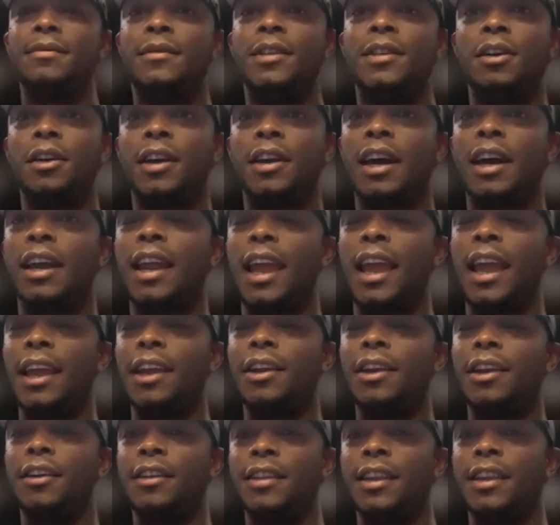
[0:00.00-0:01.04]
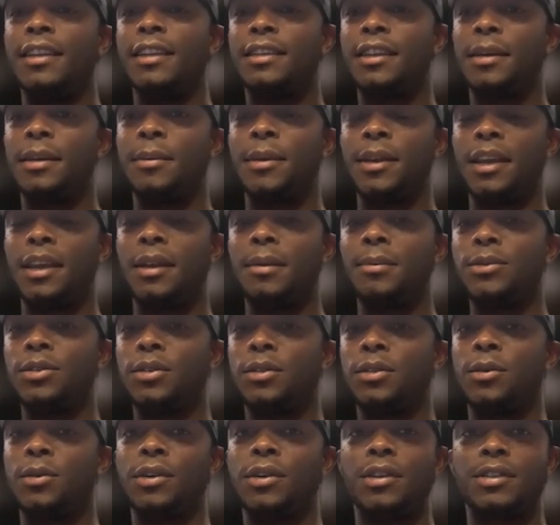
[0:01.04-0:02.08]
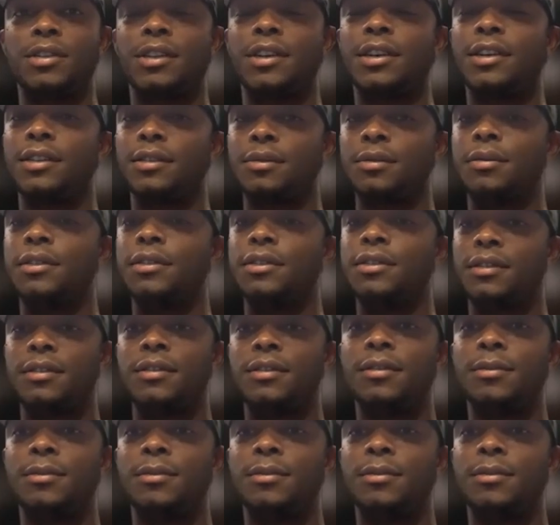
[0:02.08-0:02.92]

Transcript: you know, kind of anchoring that team and getting them to the World Series was